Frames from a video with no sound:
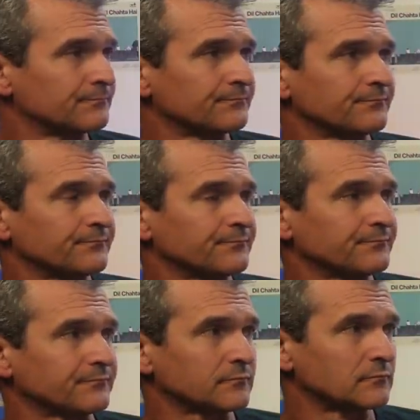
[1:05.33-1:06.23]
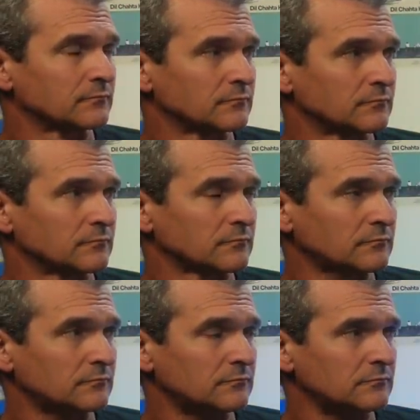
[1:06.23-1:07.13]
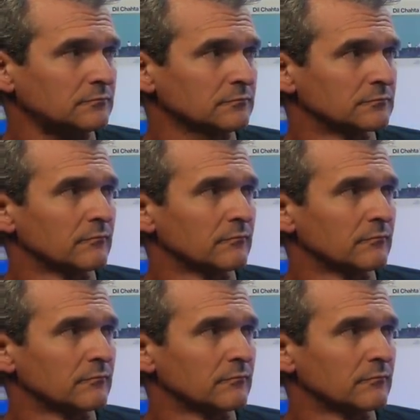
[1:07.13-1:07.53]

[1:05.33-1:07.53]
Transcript: [no speech]